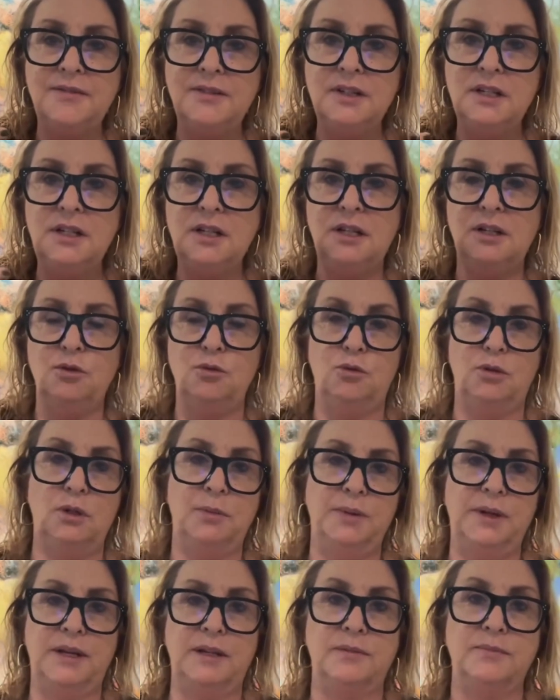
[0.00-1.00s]
in oil
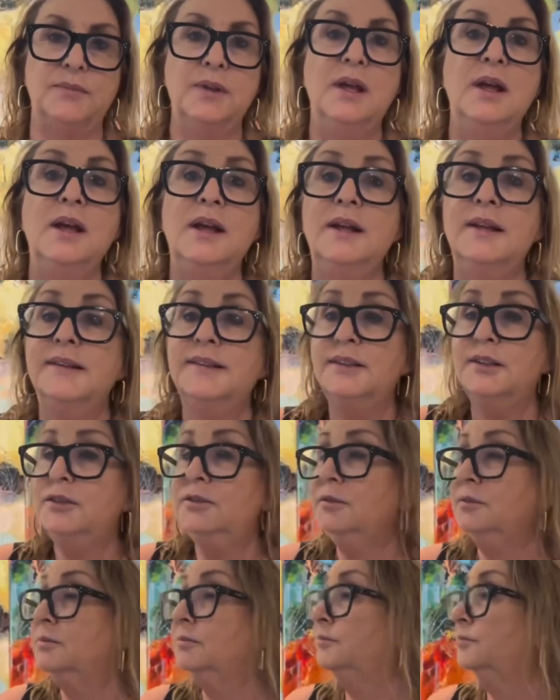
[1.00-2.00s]
paint.
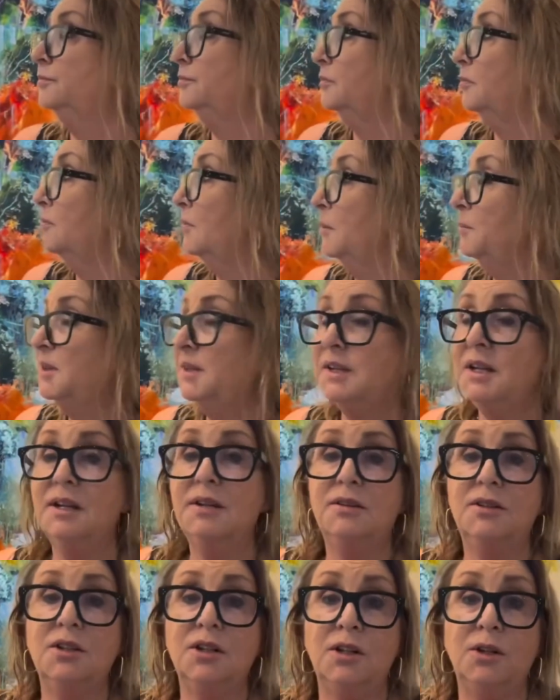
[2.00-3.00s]
So I'm just going
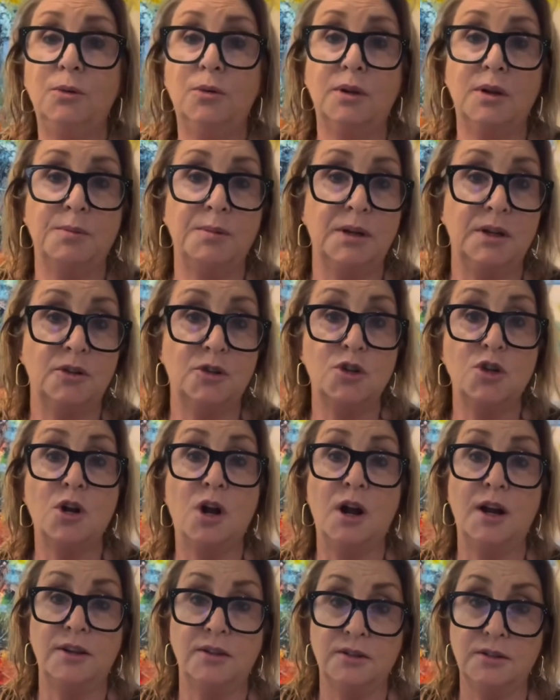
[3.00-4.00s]
to tell you what I'm going to
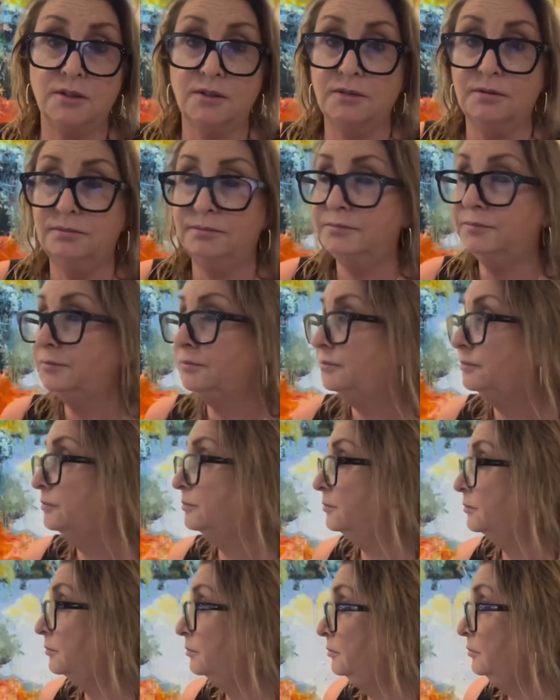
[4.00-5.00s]
try and do.
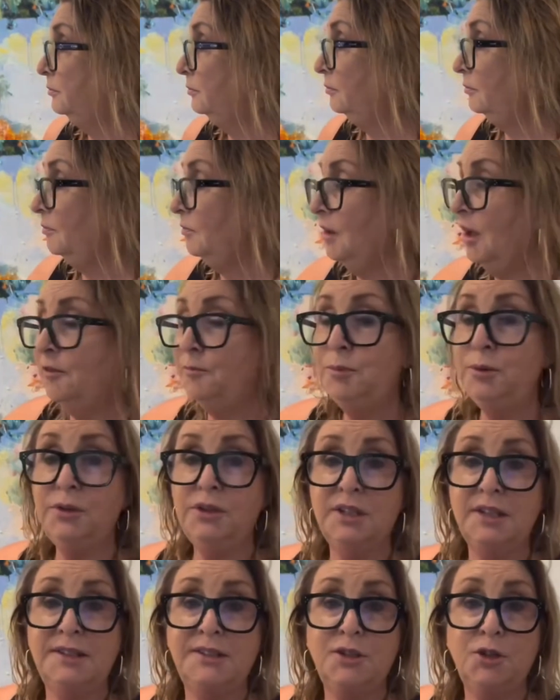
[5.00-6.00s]
I've put
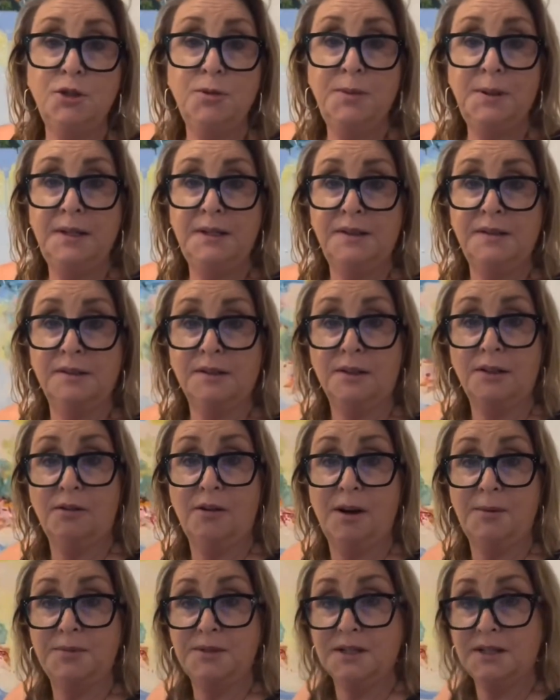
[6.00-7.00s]
these two pieces of
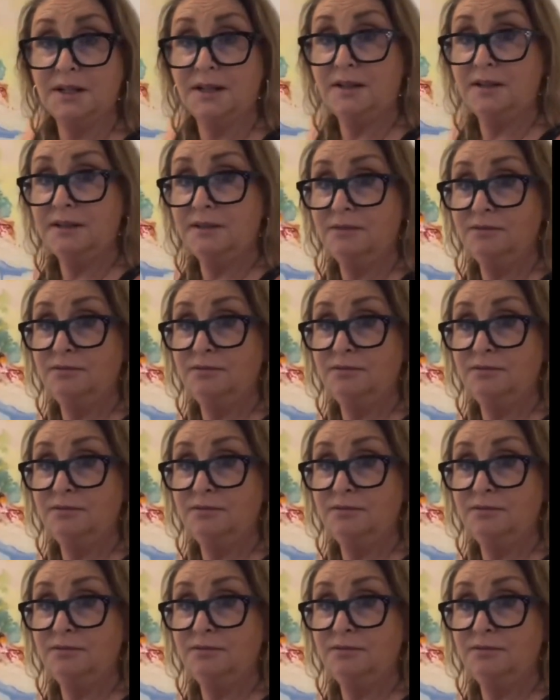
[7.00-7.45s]
crap together,